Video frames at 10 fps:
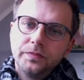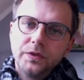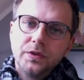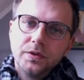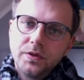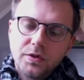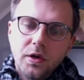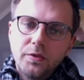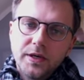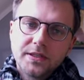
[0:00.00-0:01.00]
the, the
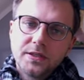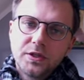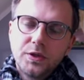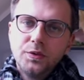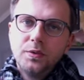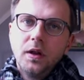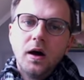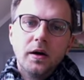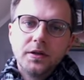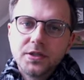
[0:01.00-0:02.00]
tolerance too
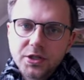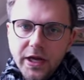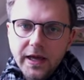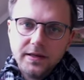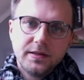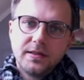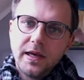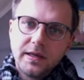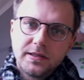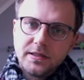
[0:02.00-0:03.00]
large and it
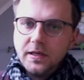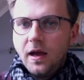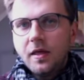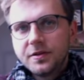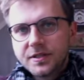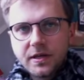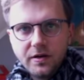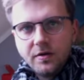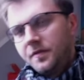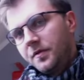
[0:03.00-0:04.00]
takes the other side
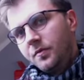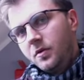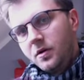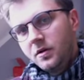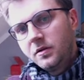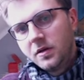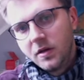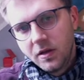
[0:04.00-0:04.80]
of the wall.